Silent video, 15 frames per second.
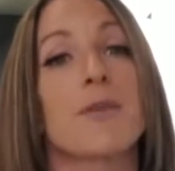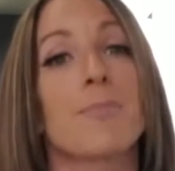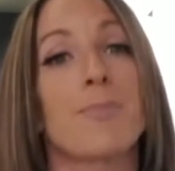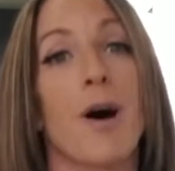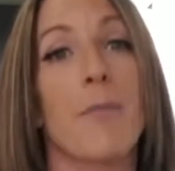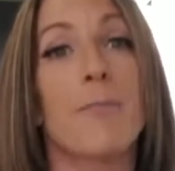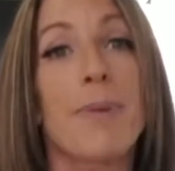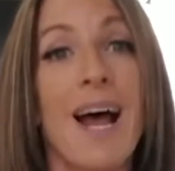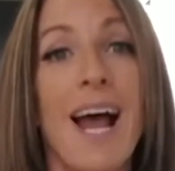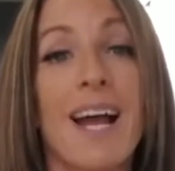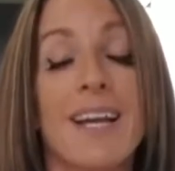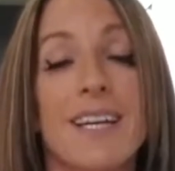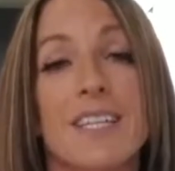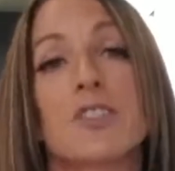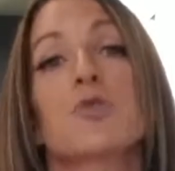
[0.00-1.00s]
bum
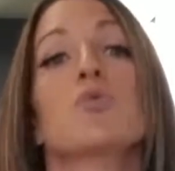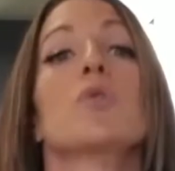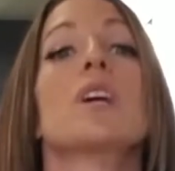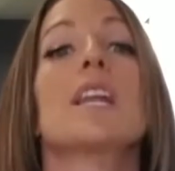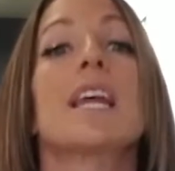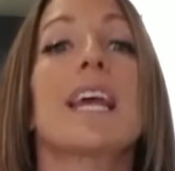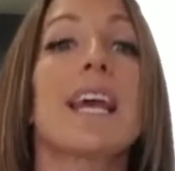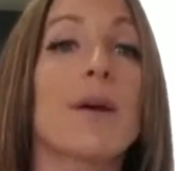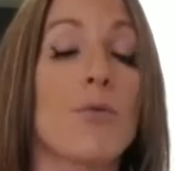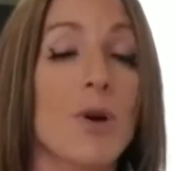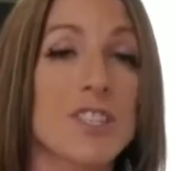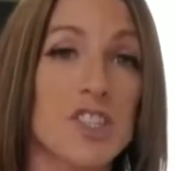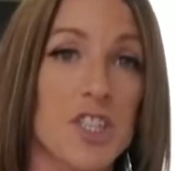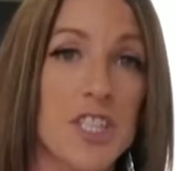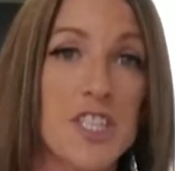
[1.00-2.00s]
back is really
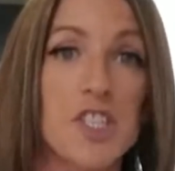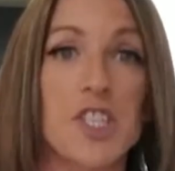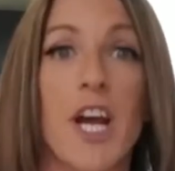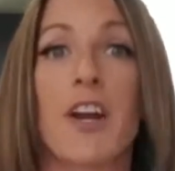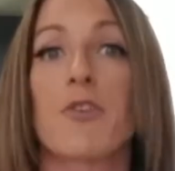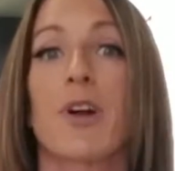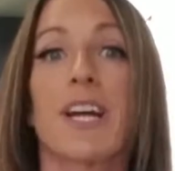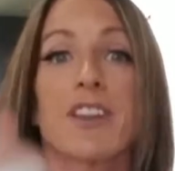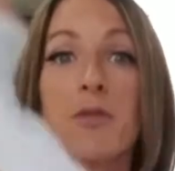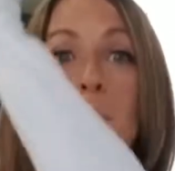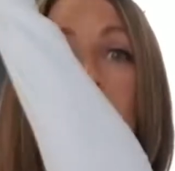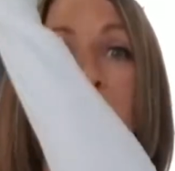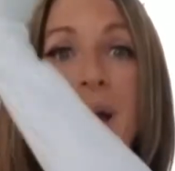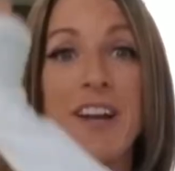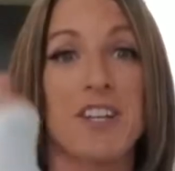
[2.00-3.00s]
what's going to generate the
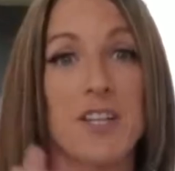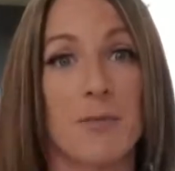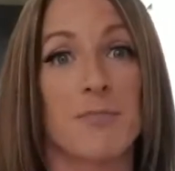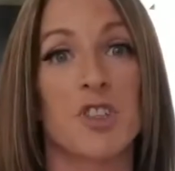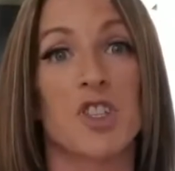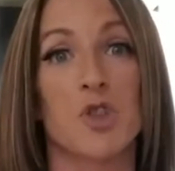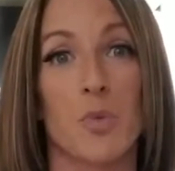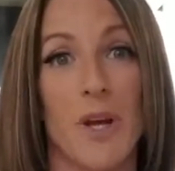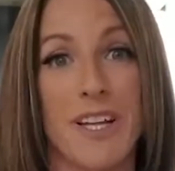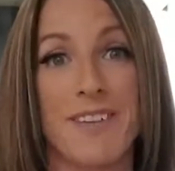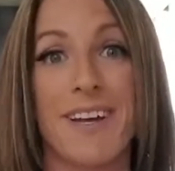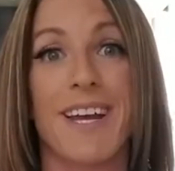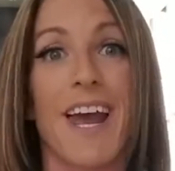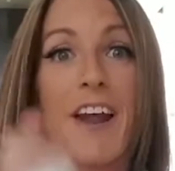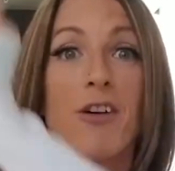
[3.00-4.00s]
momentum to swing the
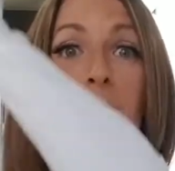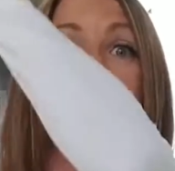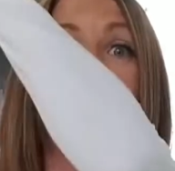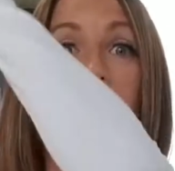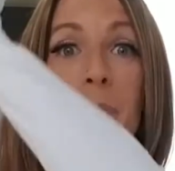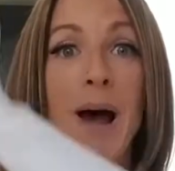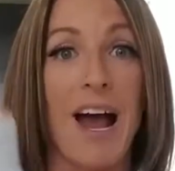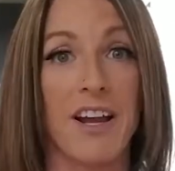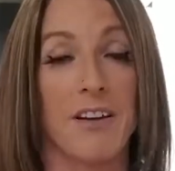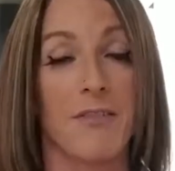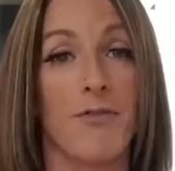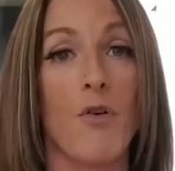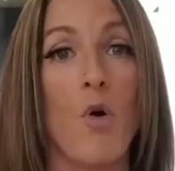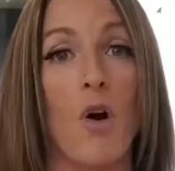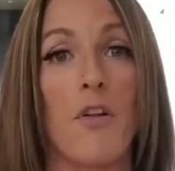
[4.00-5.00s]
kettlebell back and
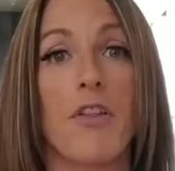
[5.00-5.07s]
forth.